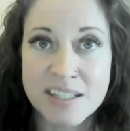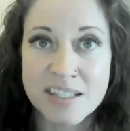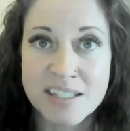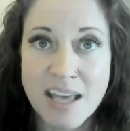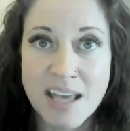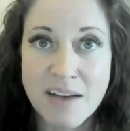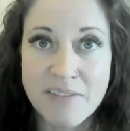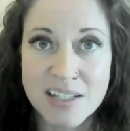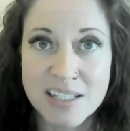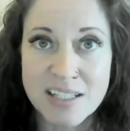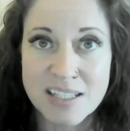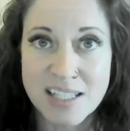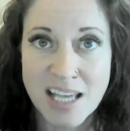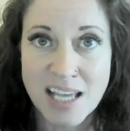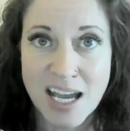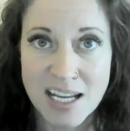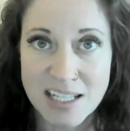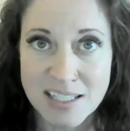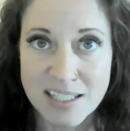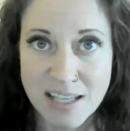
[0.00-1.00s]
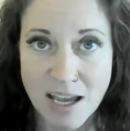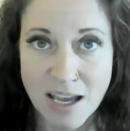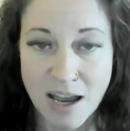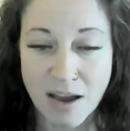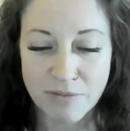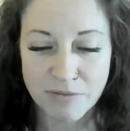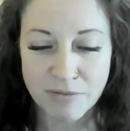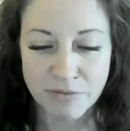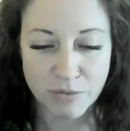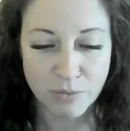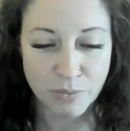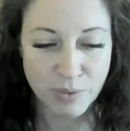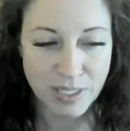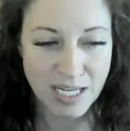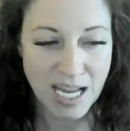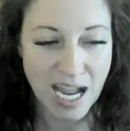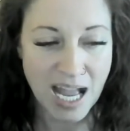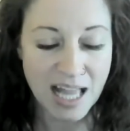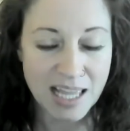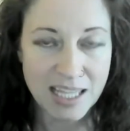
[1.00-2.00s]
the 7 sides of
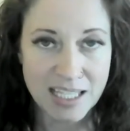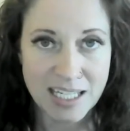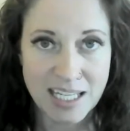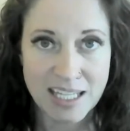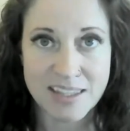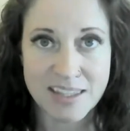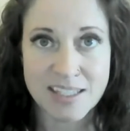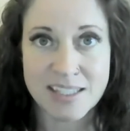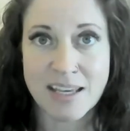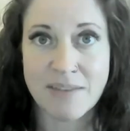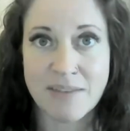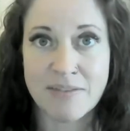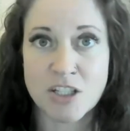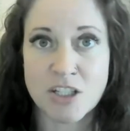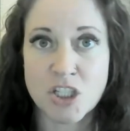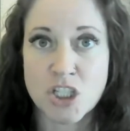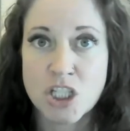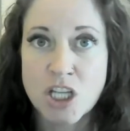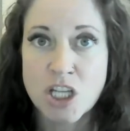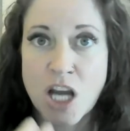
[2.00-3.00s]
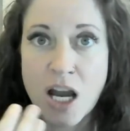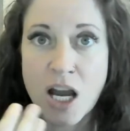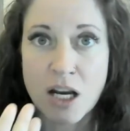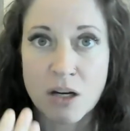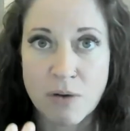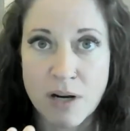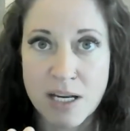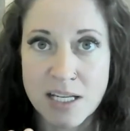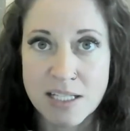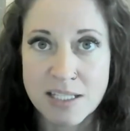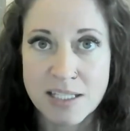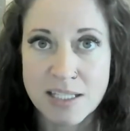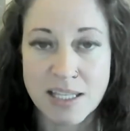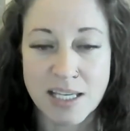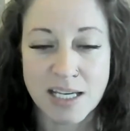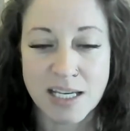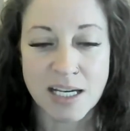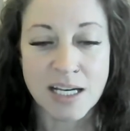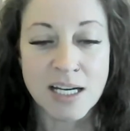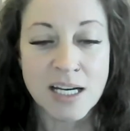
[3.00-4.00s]
reality, the 7 chakras,
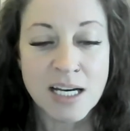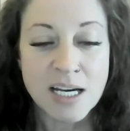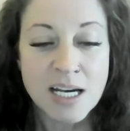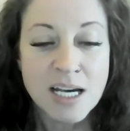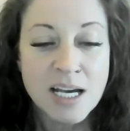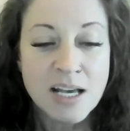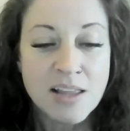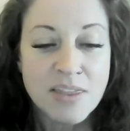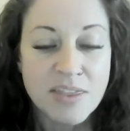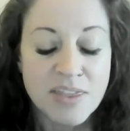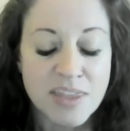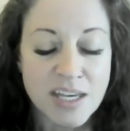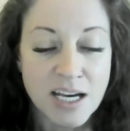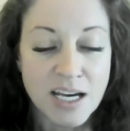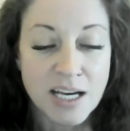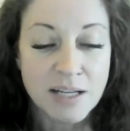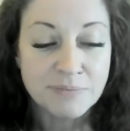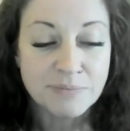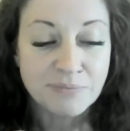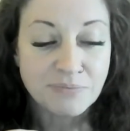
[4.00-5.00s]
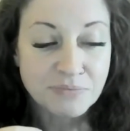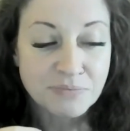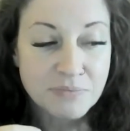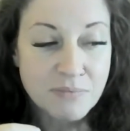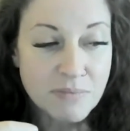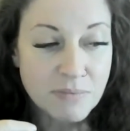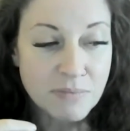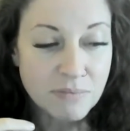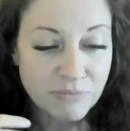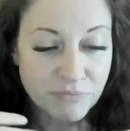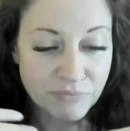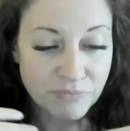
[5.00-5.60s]
the 7